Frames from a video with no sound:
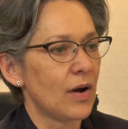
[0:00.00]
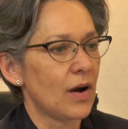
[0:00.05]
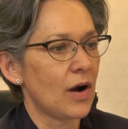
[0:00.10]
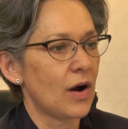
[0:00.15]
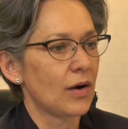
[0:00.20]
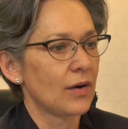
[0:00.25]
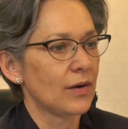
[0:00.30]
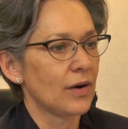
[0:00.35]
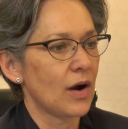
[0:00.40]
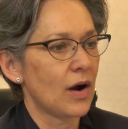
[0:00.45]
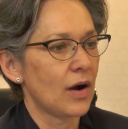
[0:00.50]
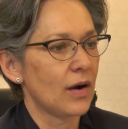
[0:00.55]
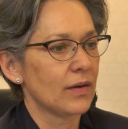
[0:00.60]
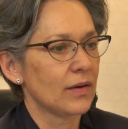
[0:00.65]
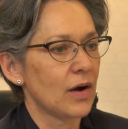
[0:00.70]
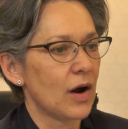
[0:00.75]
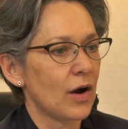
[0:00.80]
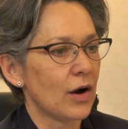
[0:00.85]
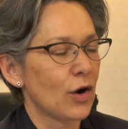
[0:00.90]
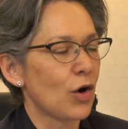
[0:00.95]

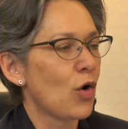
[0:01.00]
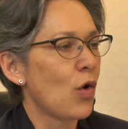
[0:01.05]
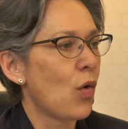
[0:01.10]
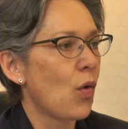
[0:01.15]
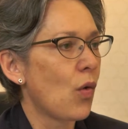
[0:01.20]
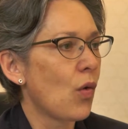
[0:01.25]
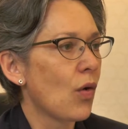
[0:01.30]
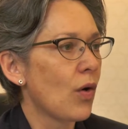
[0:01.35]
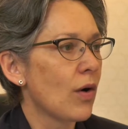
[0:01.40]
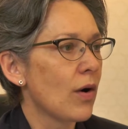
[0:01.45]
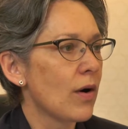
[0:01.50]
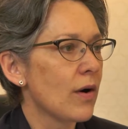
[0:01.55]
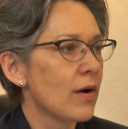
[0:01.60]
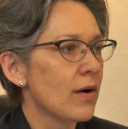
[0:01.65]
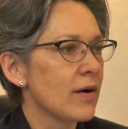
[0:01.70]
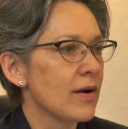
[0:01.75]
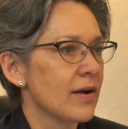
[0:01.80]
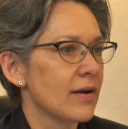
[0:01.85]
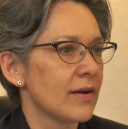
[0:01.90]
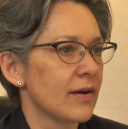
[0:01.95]
our
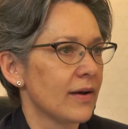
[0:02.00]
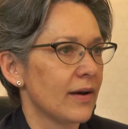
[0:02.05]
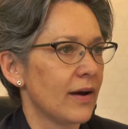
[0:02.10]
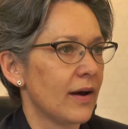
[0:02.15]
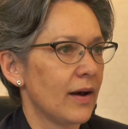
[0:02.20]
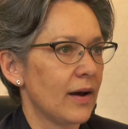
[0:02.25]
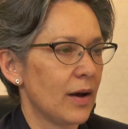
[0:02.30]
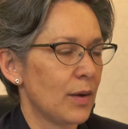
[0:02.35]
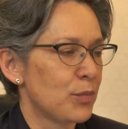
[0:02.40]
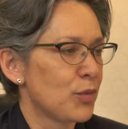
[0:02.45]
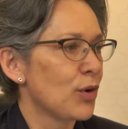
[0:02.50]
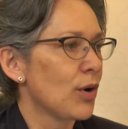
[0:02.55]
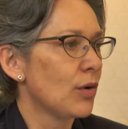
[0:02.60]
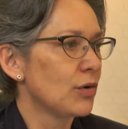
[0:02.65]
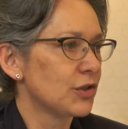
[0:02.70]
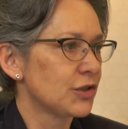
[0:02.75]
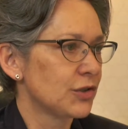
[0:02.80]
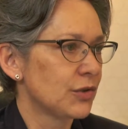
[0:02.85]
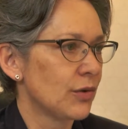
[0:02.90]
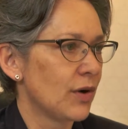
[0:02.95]
core
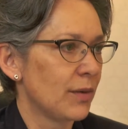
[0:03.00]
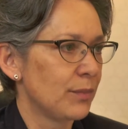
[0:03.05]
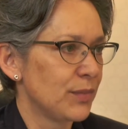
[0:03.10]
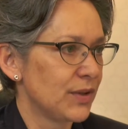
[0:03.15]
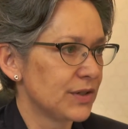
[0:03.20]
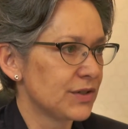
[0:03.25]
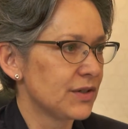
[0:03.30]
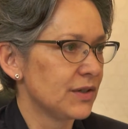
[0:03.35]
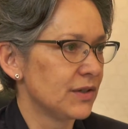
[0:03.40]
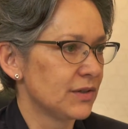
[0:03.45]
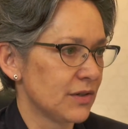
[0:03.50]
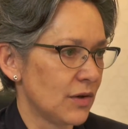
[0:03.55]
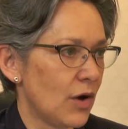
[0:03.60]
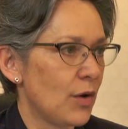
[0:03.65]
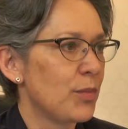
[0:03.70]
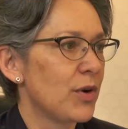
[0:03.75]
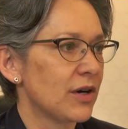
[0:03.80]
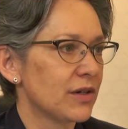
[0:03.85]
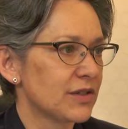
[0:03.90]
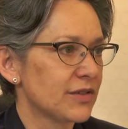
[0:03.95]
approach to our business,
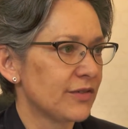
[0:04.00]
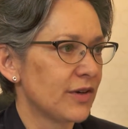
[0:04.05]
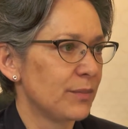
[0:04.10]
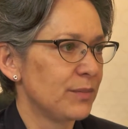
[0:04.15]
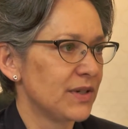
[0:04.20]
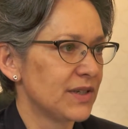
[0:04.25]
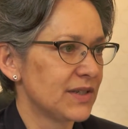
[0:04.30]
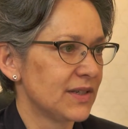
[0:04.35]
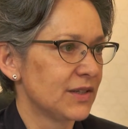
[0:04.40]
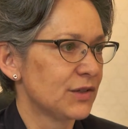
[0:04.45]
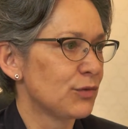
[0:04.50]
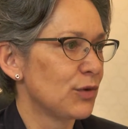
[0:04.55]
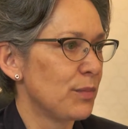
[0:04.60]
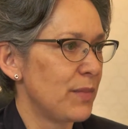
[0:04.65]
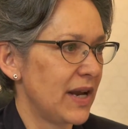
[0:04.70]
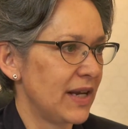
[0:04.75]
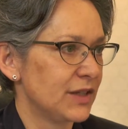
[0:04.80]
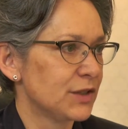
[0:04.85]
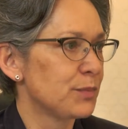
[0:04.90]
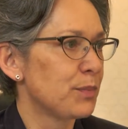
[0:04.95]
all parts of our business,
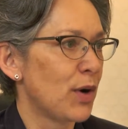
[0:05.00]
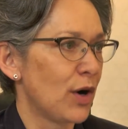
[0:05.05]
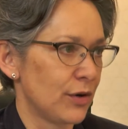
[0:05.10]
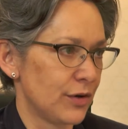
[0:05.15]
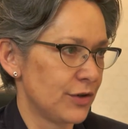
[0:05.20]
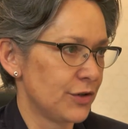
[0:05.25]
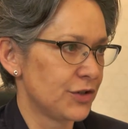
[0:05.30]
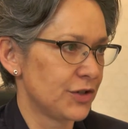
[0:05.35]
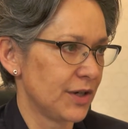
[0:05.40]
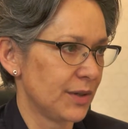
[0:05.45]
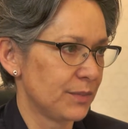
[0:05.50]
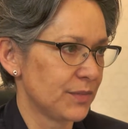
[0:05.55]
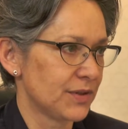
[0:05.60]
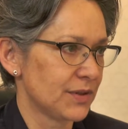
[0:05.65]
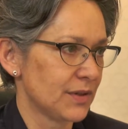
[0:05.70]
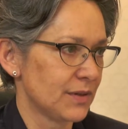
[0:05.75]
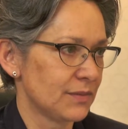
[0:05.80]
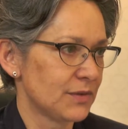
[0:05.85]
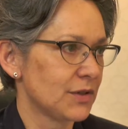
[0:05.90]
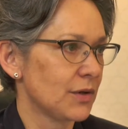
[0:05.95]
remains partnerships.